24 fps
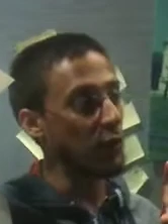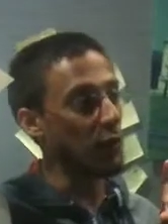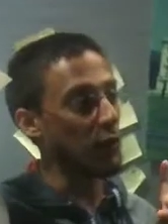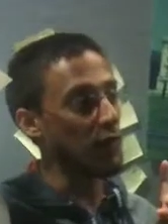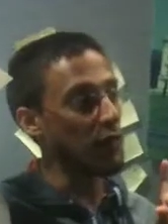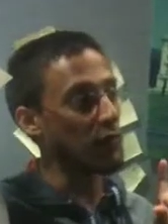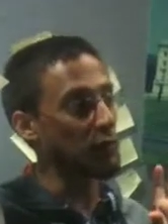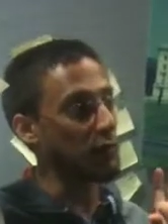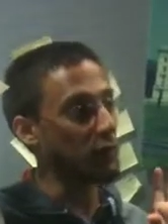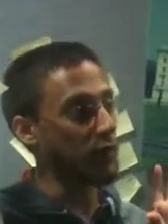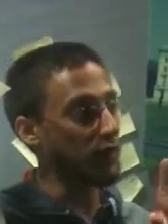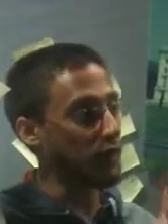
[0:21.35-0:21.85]

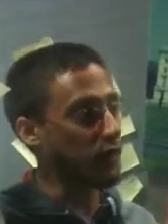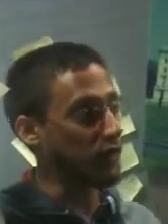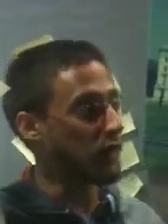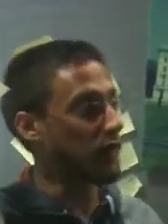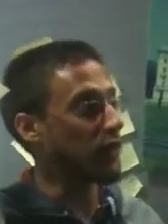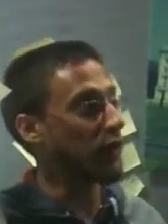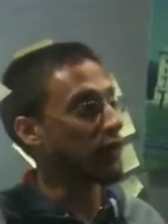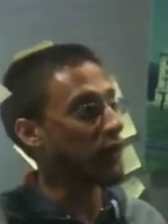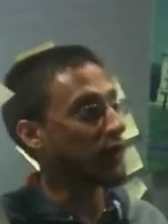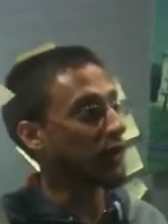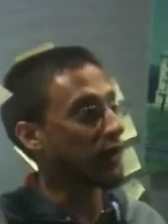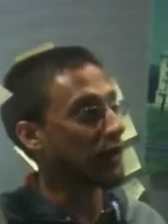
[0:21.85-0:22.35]
with
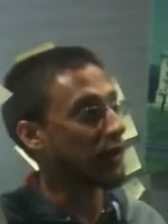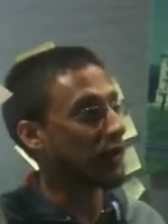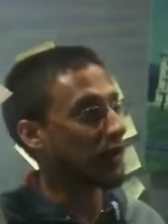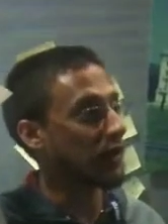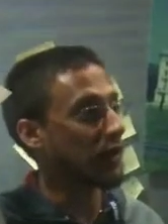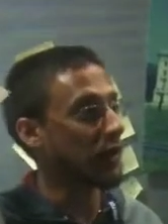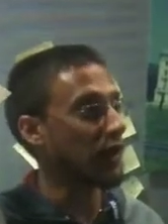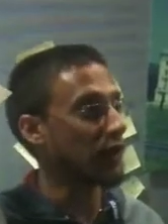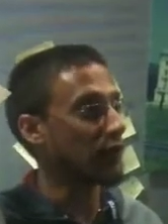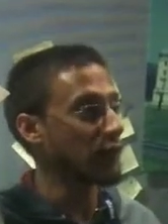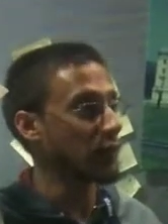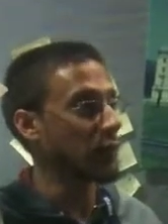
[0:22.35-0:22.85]
procuring
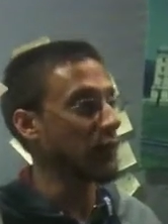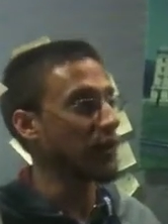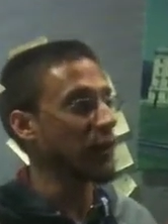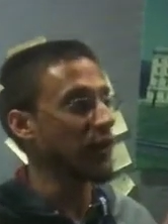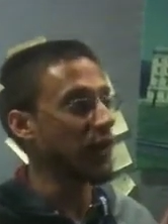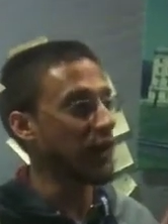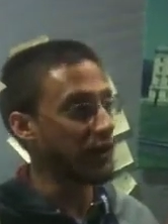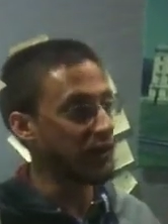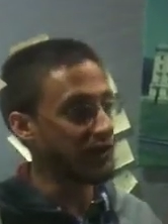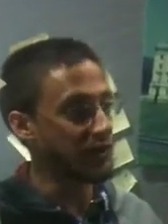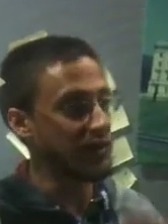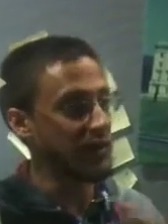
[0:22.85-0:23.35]
government
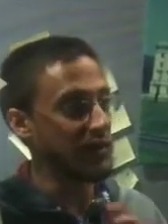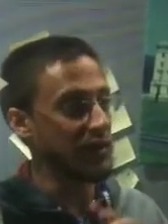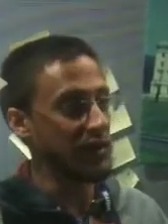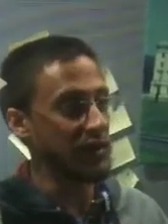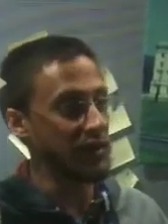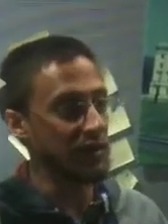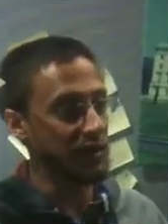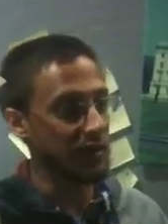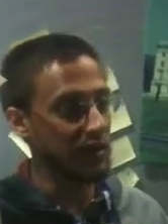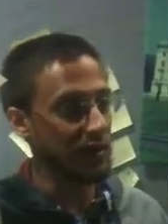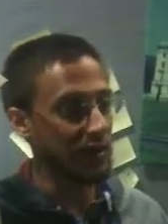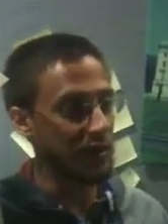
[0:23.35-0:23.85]
IT
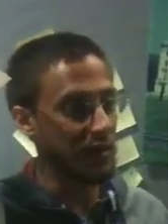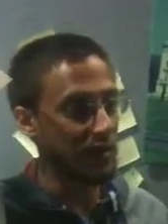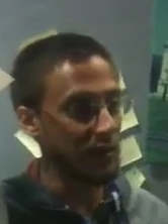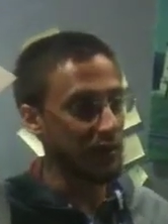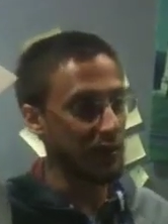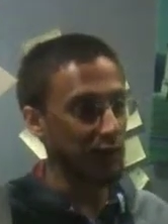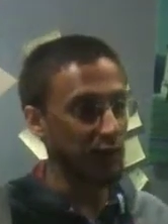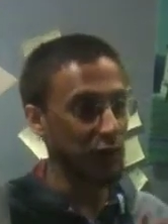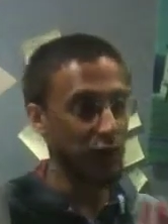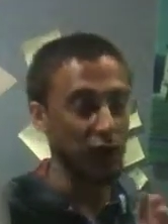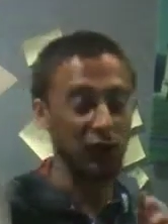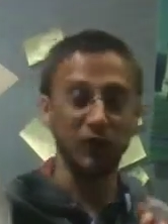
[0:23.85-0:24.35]

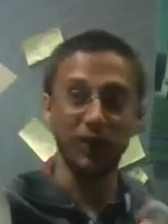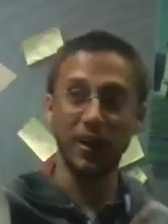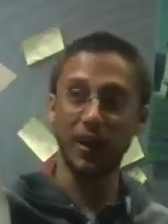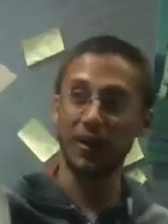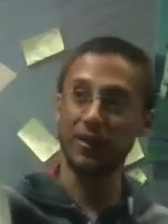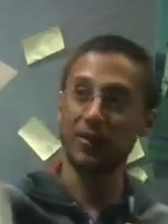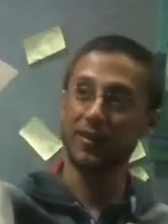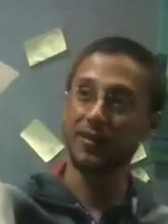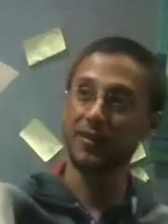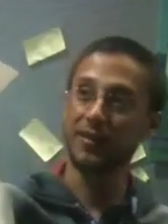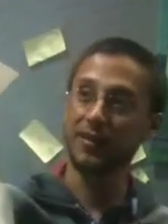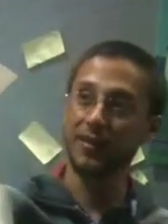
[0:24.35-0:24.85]

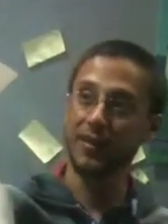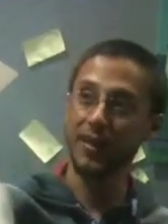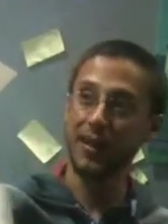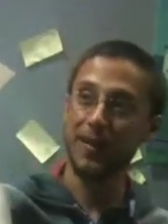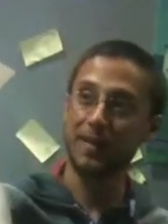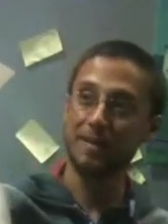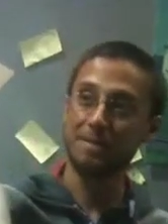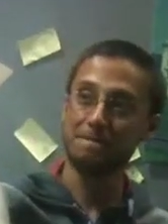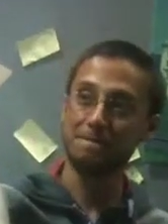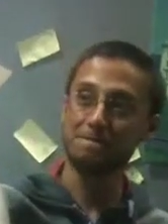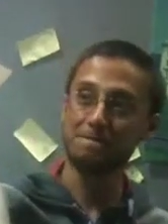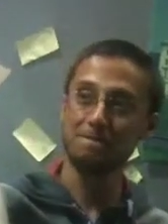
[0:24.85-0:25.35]
contracts, yeah?
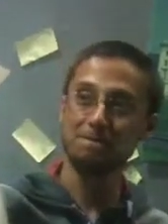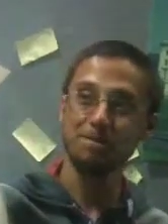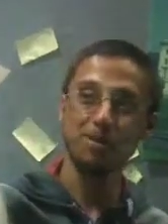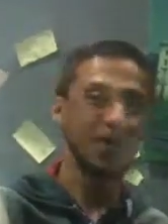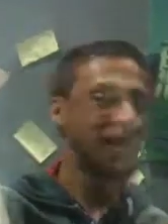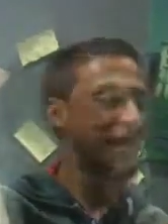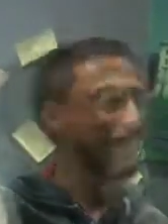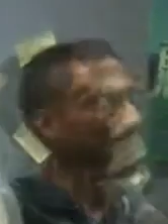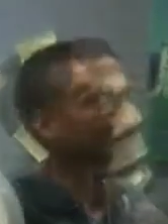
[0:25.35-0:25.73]
Or a